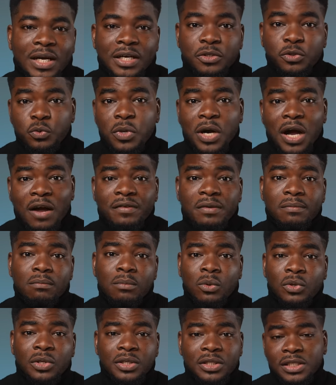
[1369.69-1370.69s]
I do have a
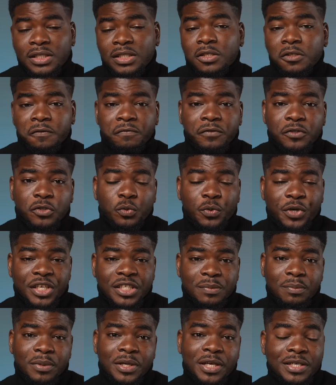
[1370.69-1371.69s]
more detailed video
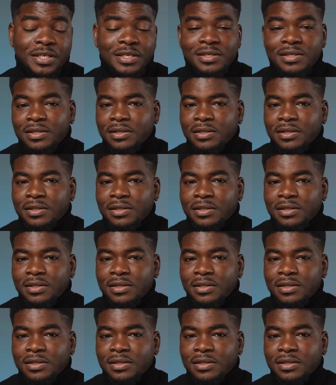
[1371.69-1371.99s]
explaining